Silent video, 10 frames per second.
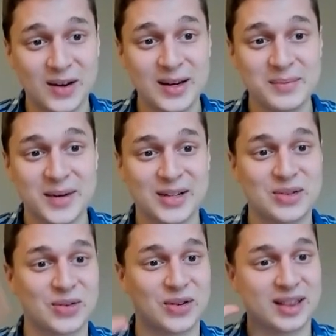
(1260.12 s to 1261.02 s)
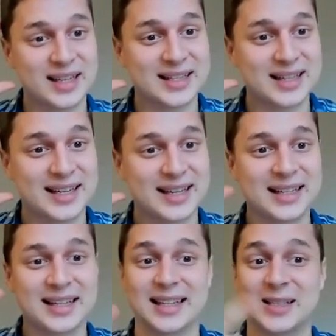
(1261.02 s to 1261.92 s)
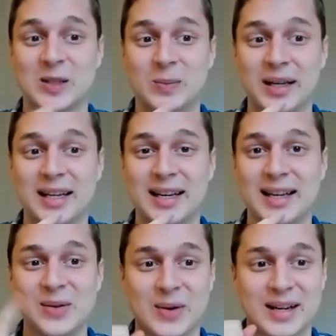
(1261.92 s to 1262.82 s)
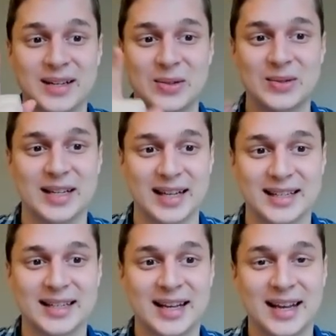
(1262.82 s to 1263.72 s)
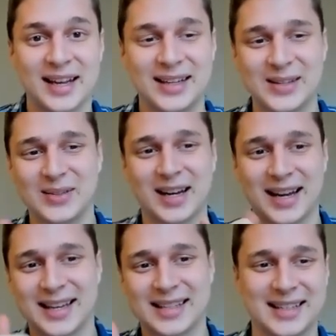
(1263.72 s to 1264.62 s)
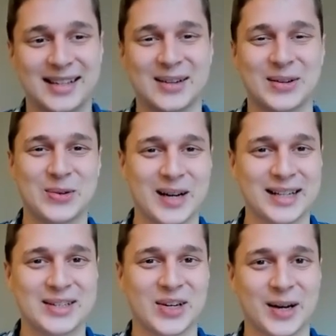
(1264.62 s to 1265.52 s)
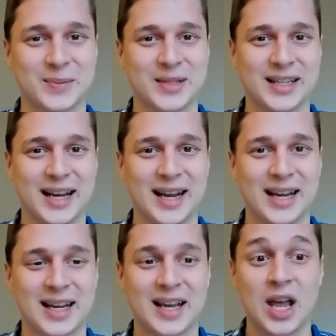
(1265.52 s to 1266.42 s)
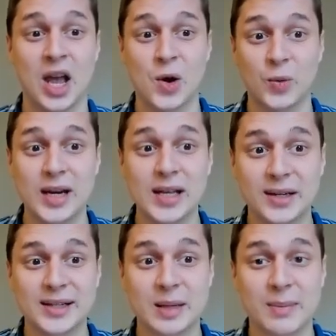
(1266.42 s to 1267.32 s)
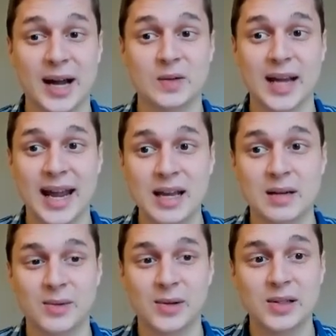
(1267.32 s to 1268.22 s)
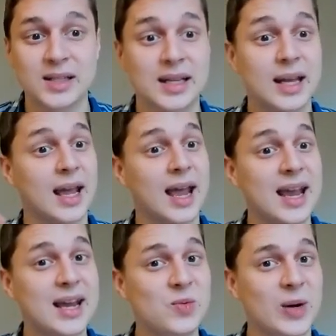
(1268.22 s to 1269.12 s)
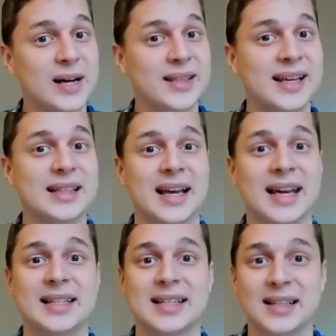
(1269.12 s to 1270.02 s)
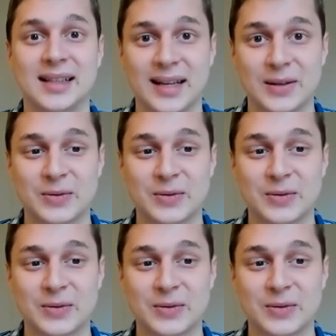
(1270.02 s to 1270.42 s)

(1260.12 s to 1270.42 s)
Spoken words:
much for listening and speaking when you did. You guys did a great job today. We learned about animals and where they like to live.